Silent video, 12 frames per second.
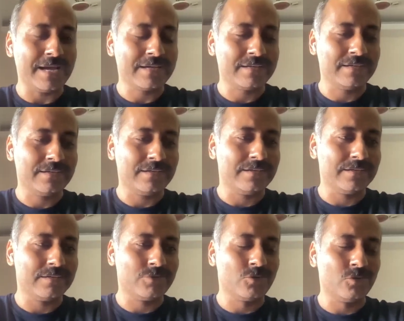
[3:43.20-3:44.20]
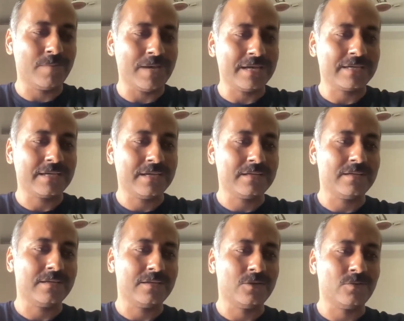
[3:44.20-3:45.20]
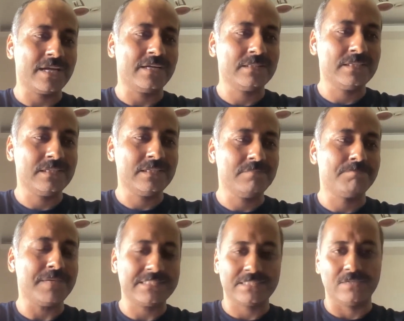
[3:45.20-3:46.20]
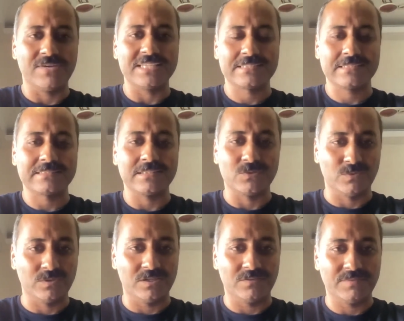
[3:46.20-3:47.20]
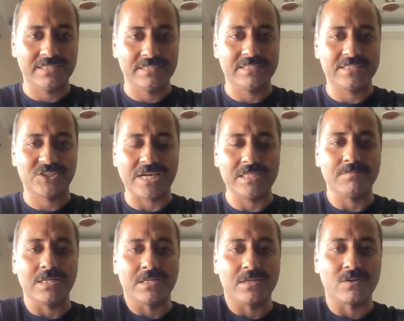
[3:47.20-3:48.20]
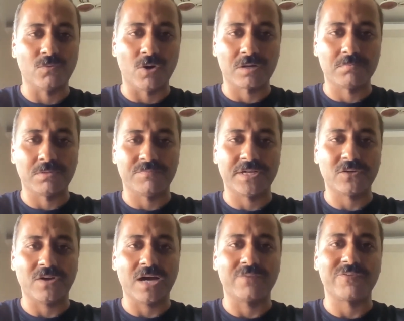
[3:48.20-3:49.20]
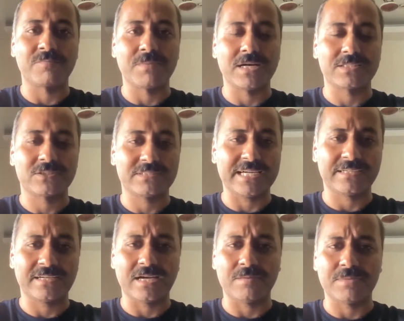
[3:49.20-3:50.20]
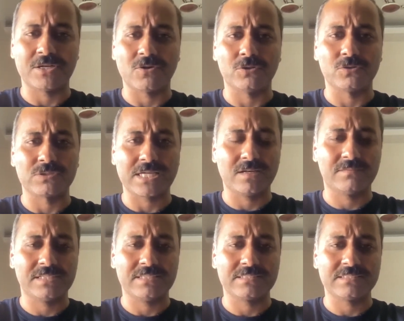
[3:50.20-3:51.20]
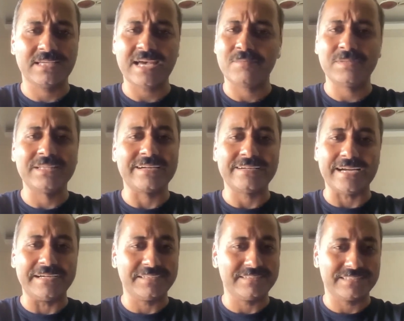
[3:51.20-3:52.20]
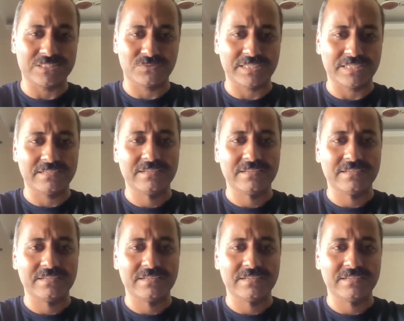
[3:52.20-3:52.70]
back and look at the best investors in the world, whether the Charlie Munger or Warren Buffett or Howard Marks or Seth Klarman and all those kind of things, they have been great writers as well,